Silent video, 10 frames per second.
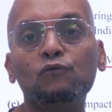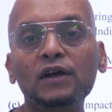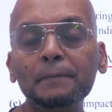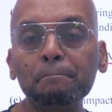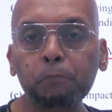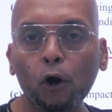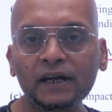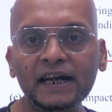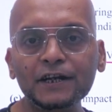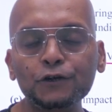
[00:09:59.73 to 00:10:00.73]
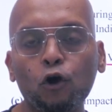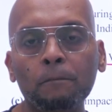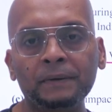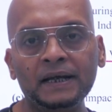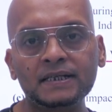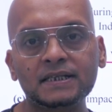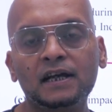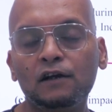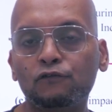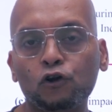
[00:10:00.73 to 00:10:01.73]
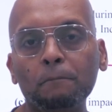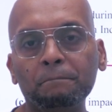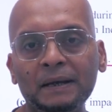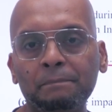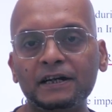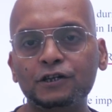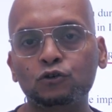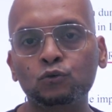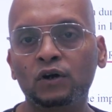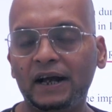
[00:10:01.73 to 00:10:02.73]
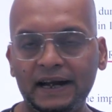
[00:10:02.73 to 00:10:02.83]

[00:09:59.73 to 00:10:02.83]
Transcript: important topics from paper two,